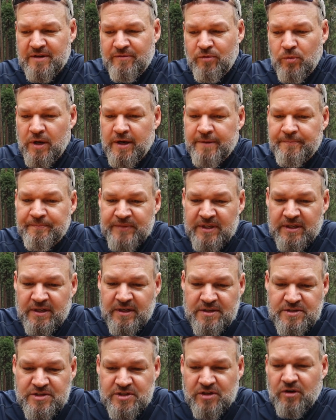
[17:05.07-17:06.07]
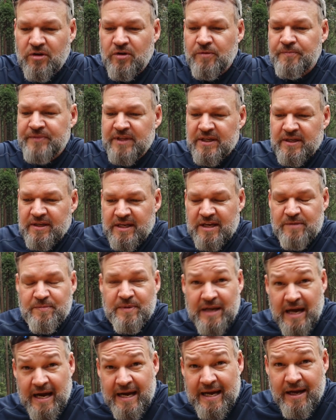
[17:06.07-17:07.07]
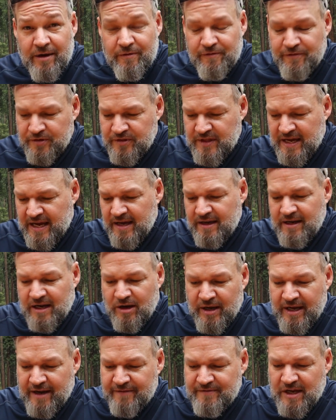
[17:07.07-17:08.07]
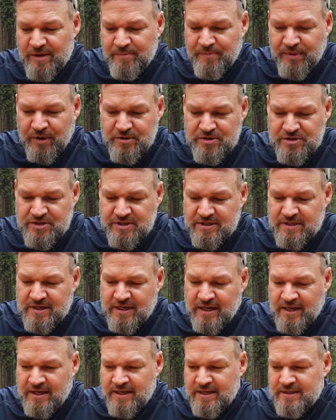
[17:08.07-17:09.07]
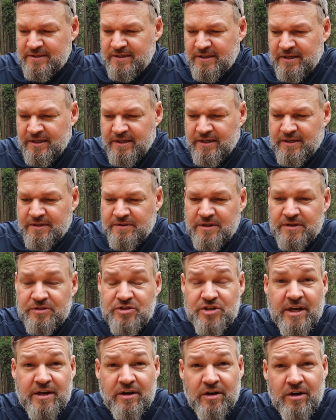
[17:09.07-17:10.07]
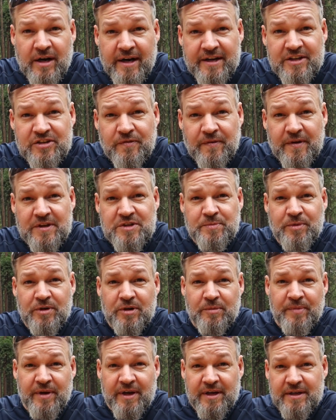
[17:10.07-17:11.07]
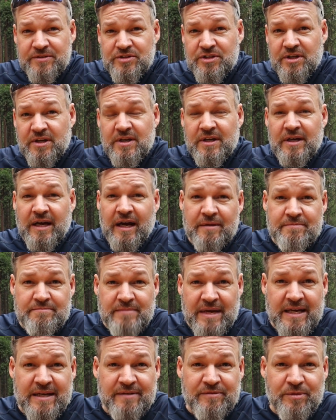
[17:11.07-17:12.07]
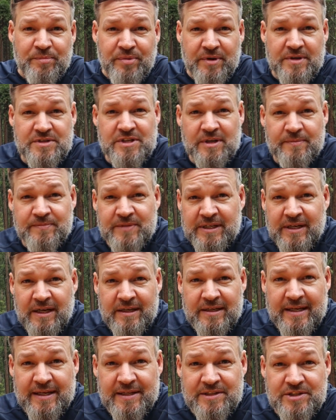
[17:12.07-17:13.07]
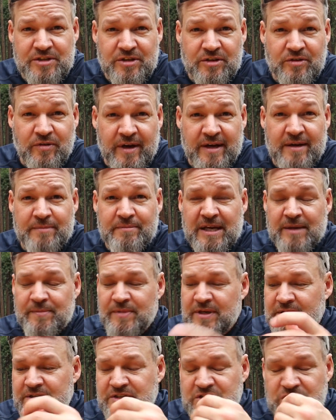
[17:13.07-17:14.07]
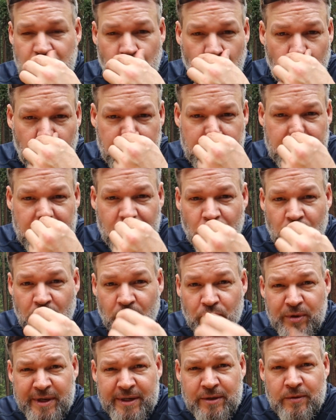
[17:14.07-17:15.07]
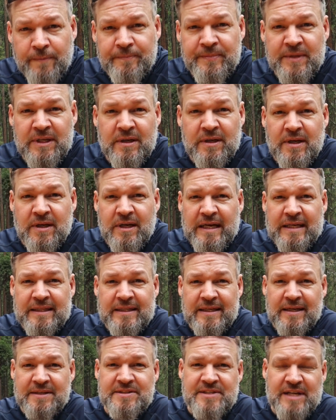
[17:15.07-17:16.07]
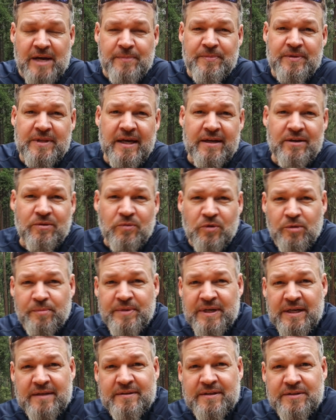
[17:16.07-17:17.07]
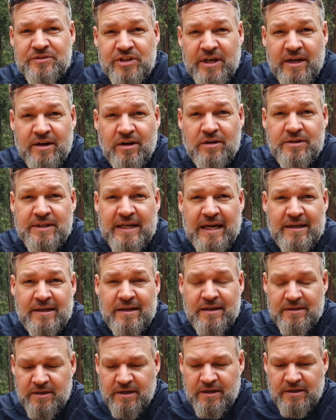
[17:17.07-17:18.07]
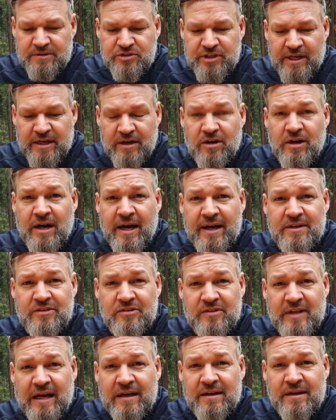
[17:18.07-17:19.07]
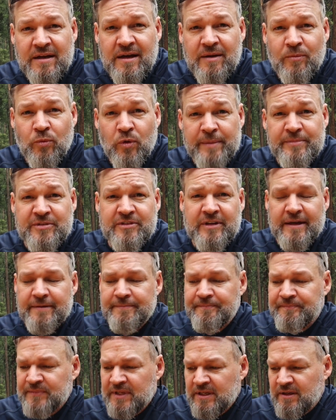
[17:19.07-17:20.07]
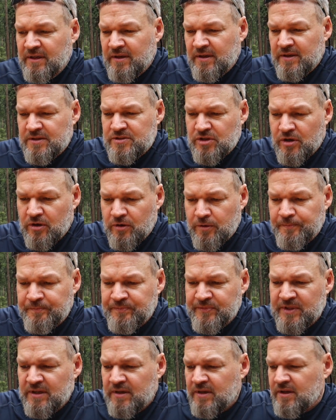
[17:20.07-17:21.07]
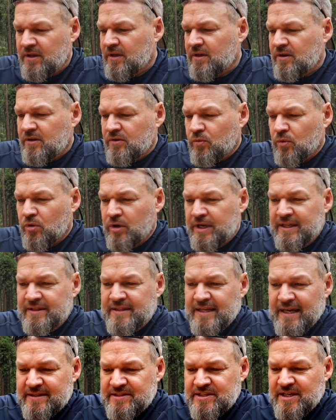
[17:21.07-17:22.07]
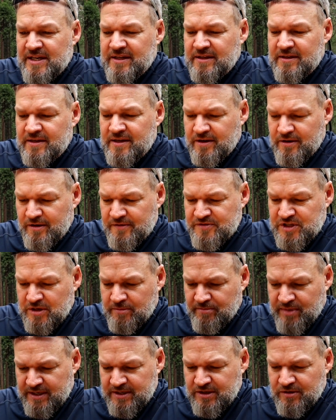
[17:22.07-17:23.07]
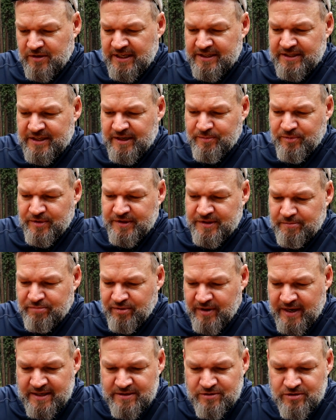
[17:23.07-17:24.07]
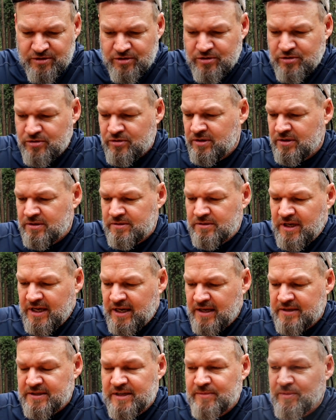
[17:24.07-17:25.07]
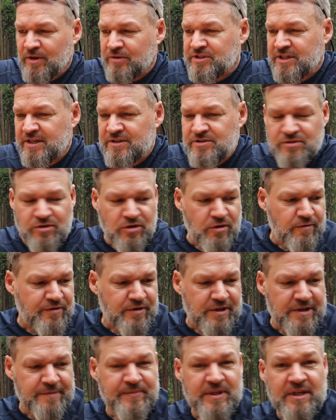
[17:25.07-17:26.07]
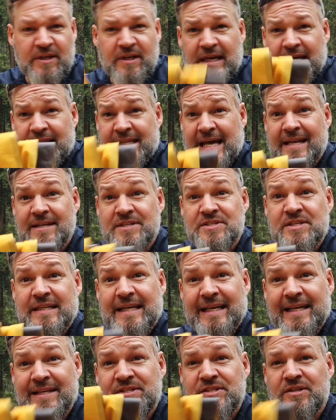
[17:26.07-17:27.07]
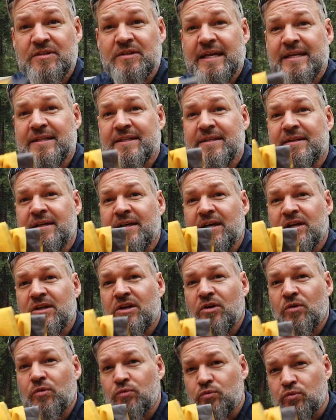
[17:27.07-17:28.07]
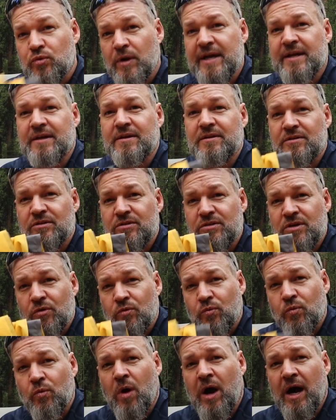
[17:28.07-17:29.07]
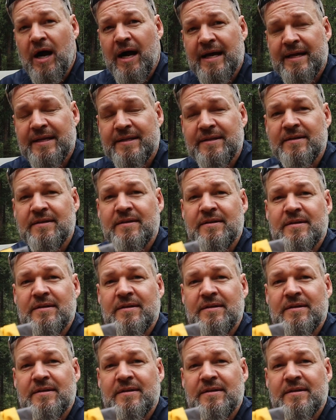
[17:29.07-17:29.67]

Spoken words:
giveaway. So keep an eye out for that. I'll have that posted on the JRHikes Facebook page. I may even put something on Instagram, maybe in a story or a reel. And then on top of that, it will be on the JRHikes.com website. So we'll get that taken care of. Somebody will end up with a brand new Nemo Tensor, hopefully, and that is an insulated, regular, wide